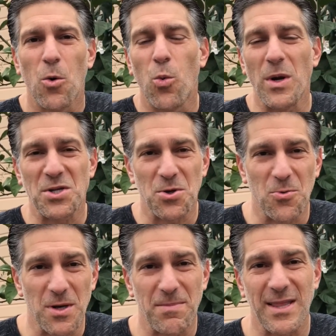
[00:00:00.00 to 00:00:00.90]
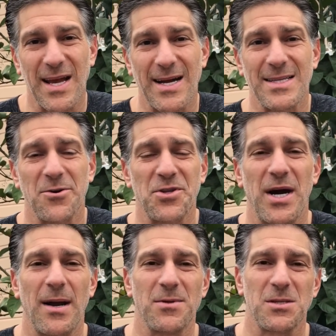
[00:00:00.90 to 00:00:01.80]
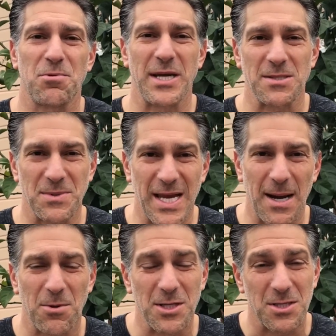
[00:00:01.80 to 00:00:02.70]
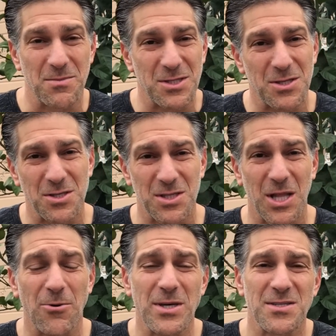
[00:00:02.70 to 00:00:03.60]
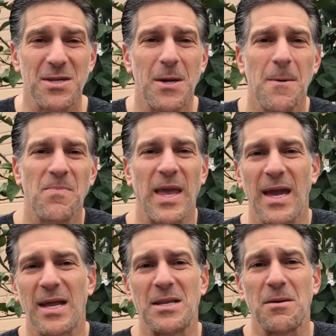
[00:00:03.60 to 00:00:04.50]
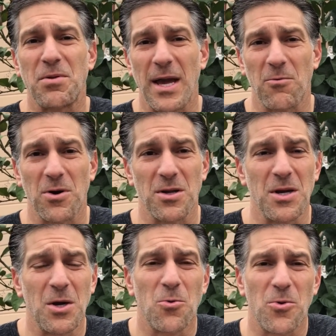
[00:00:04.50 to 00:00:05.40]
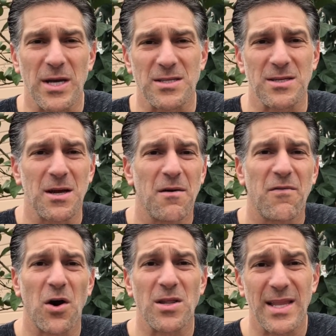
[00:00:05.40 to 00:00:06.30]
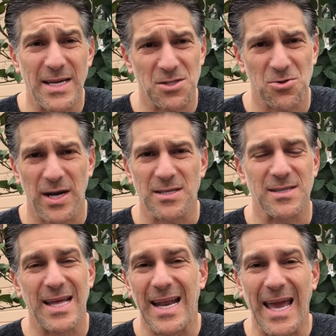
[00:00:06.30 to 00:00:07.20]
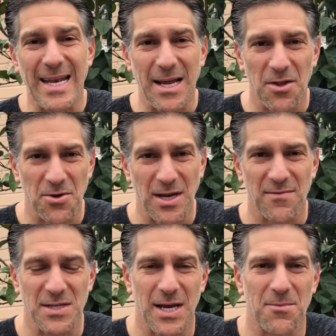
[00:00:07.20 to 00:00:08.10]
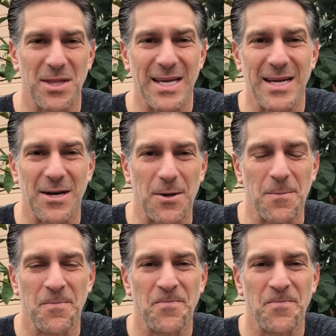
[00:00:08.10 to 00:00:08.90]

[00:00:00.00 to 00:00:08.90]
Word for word: winter would be the ideal time as the plant's metabolism is the slowest and the plant would risk far less stress than at any other given time of the year.